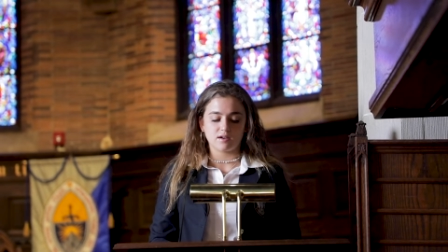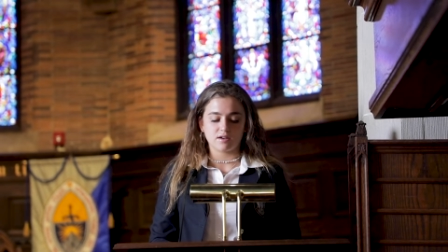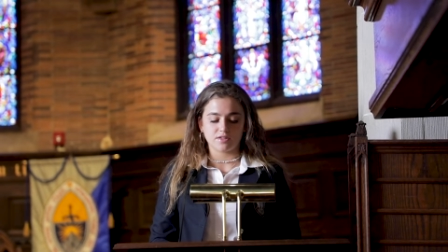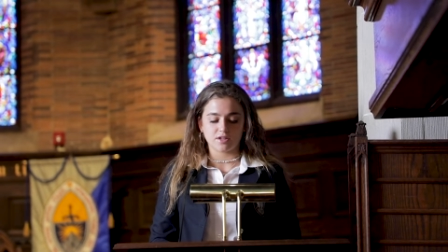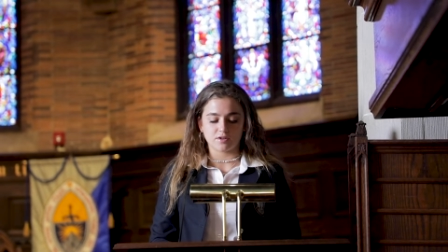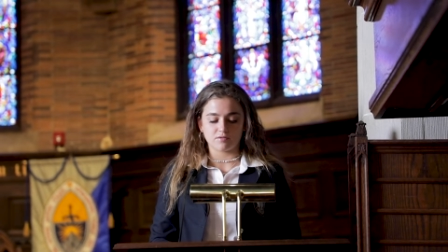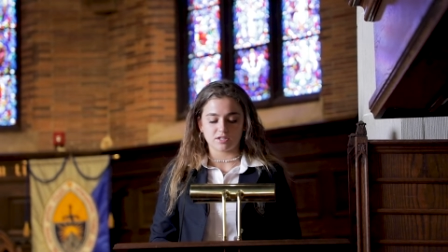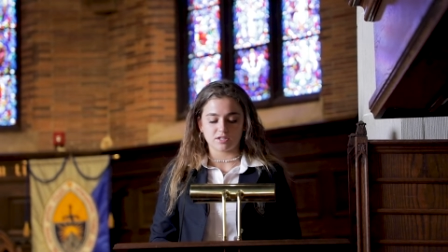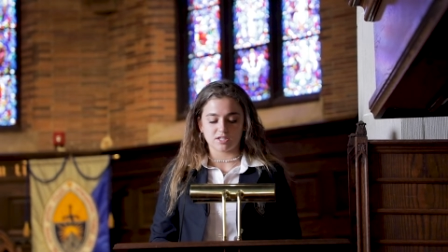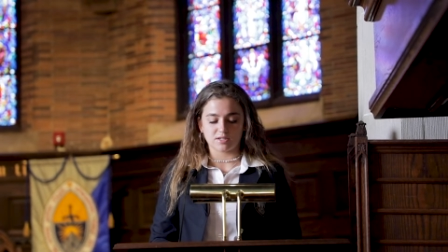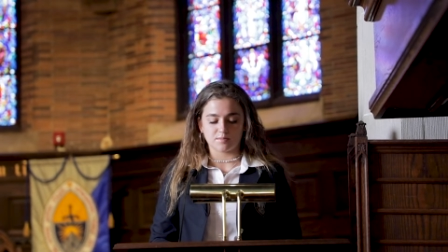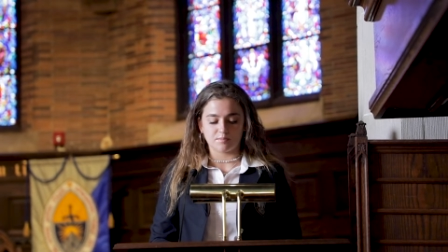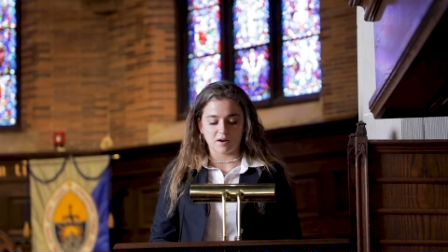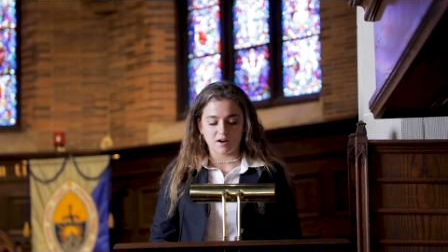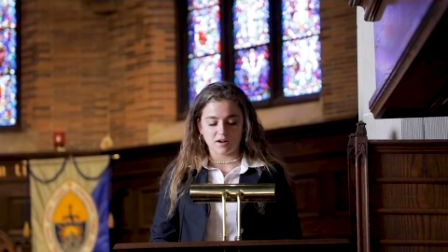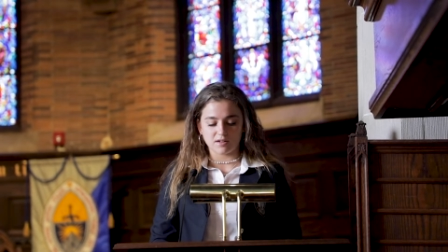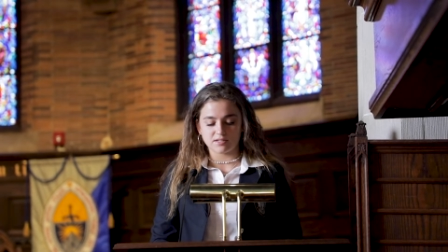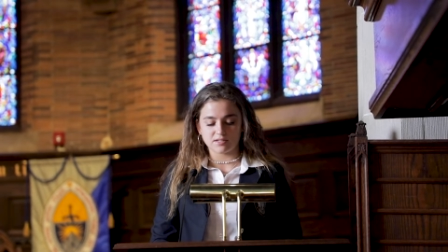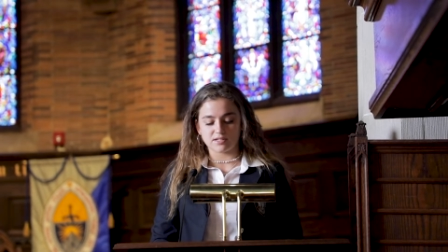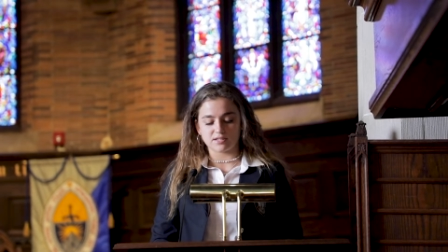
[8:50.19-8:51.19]
their
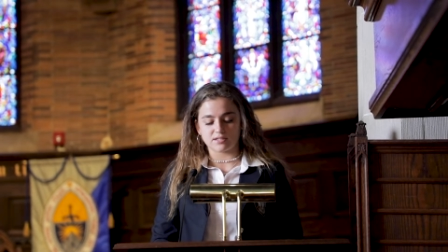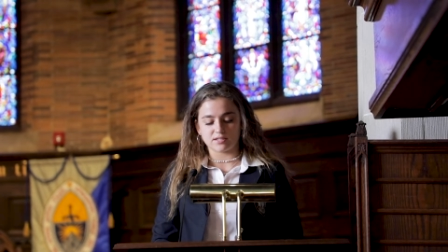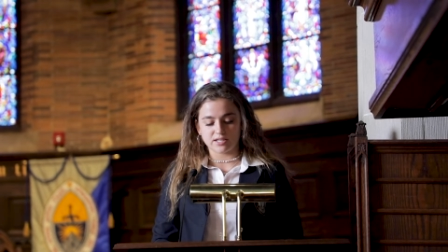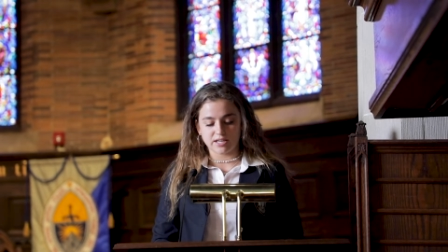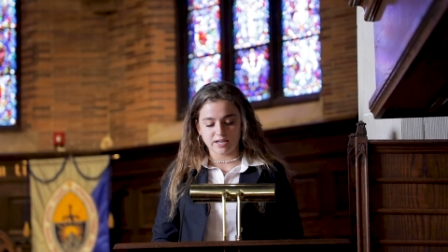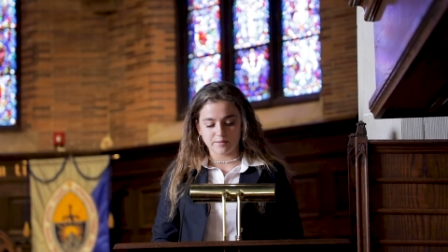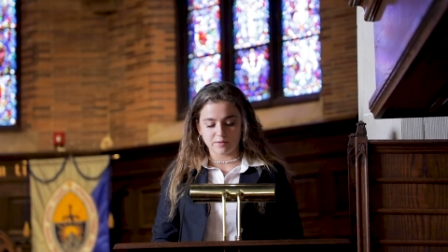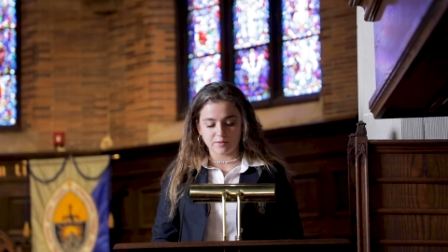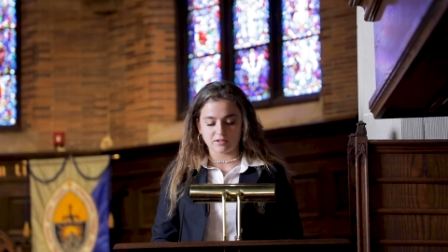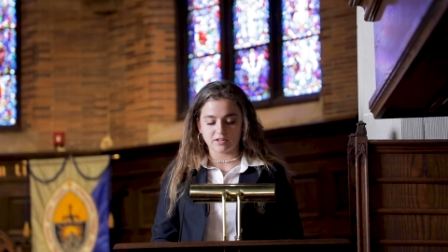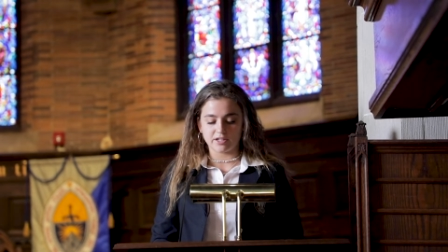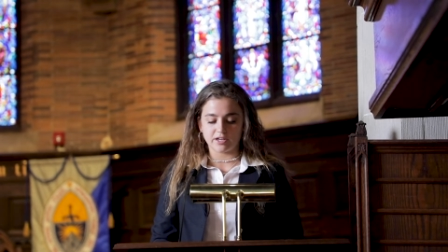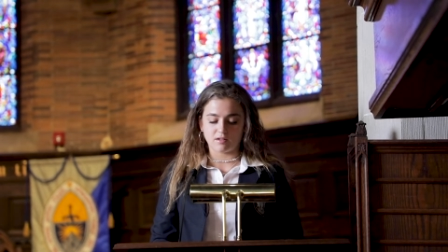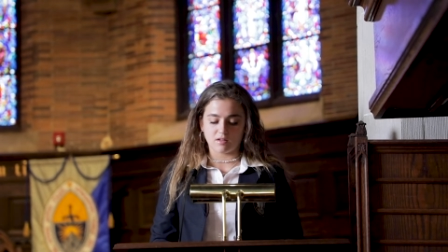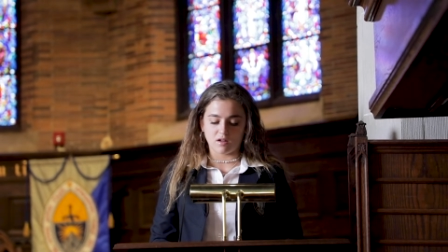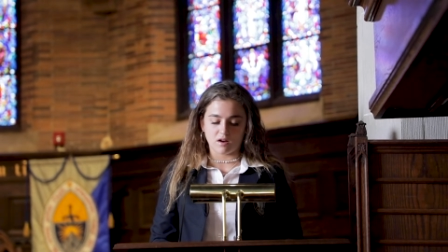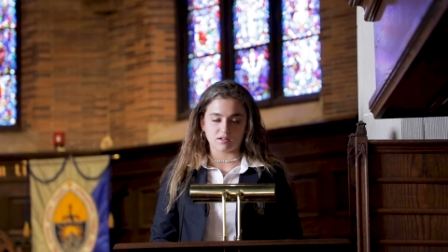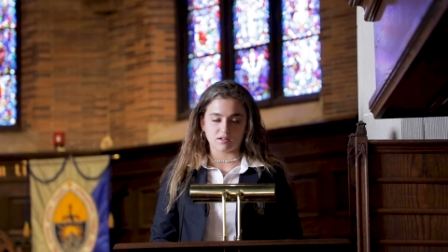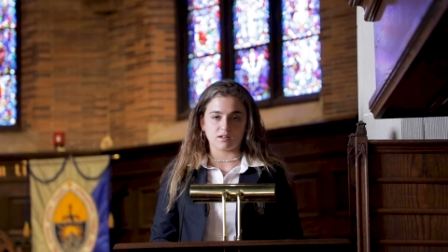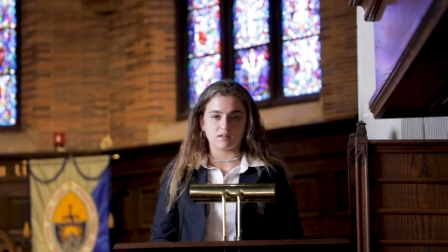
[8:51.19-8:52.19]
response is typically
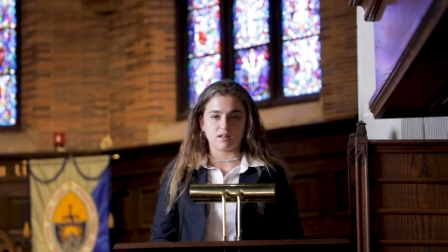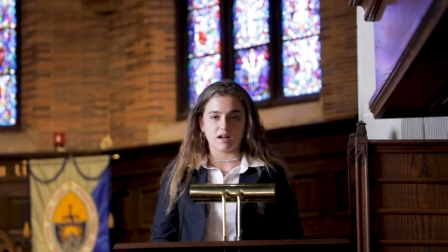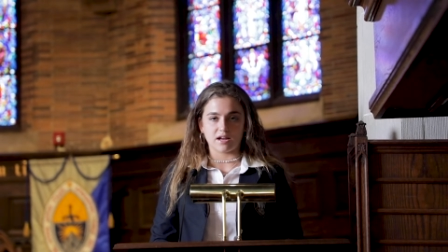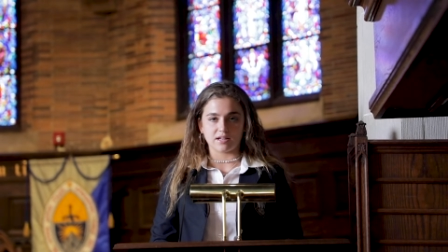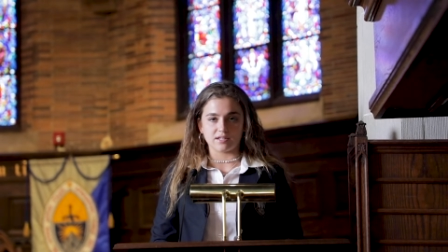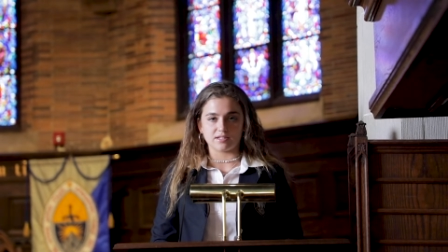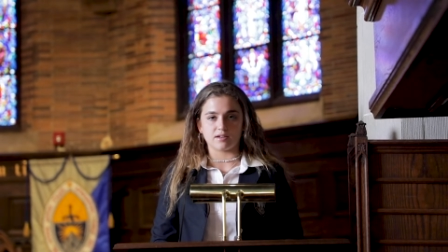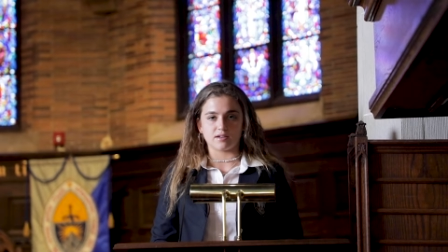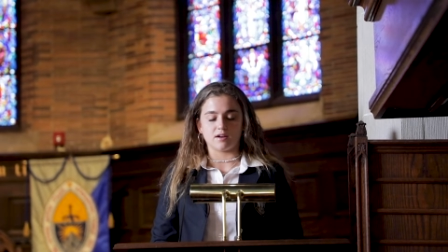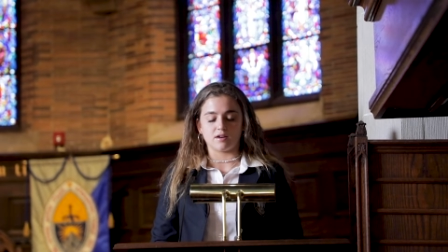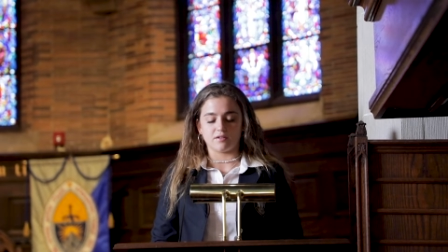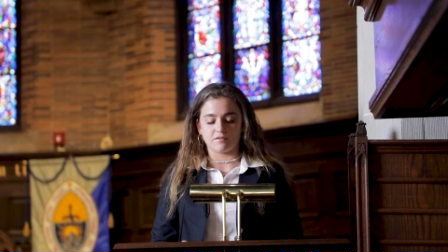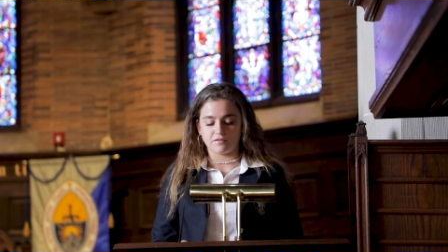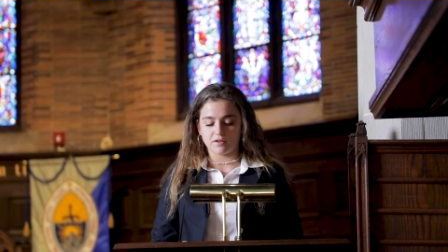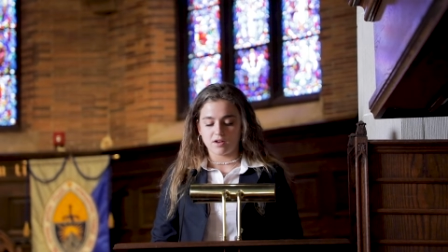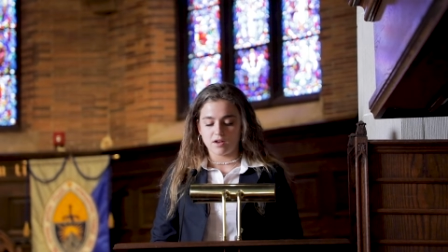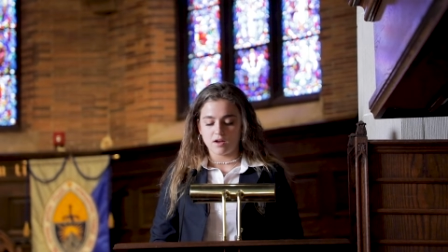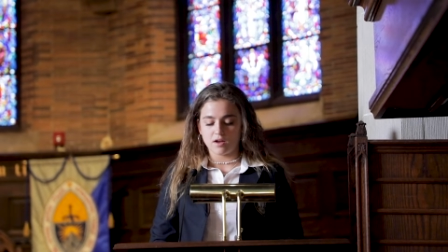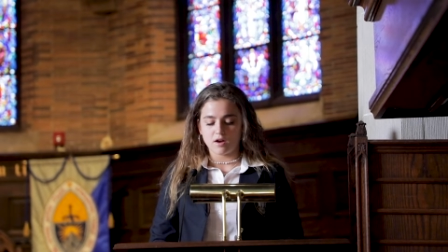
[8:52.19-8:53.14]
along the lines of,